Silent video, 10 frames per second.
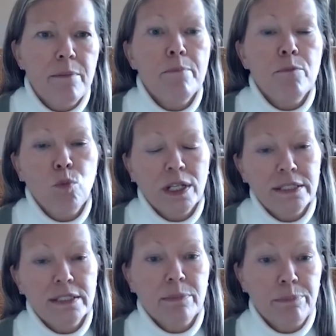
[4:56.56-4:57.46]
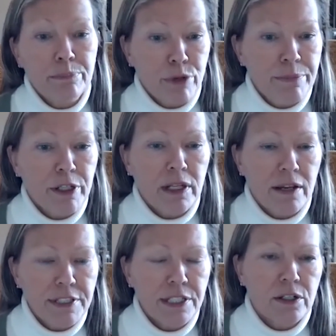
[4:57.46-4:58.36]
what the Premier
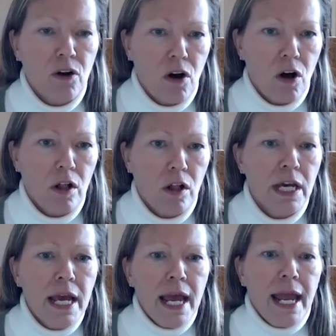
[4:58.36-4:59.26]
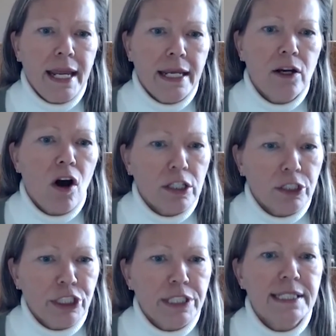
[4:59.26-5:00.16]
loves to call a
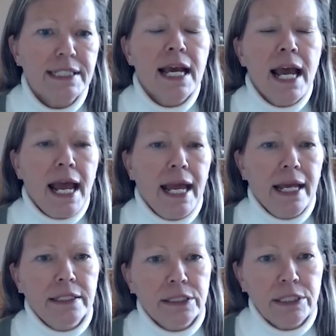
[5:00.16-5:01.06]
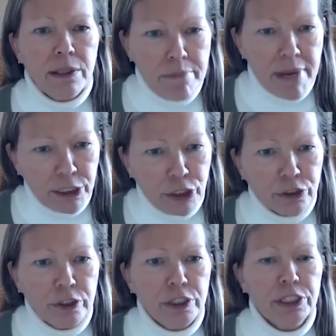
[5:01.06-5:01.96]
cautious and
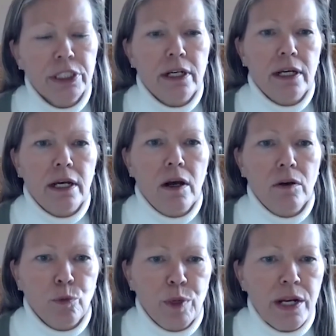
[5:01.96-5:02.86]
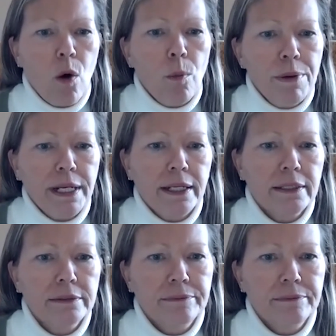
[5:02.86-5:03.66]
measured reopening.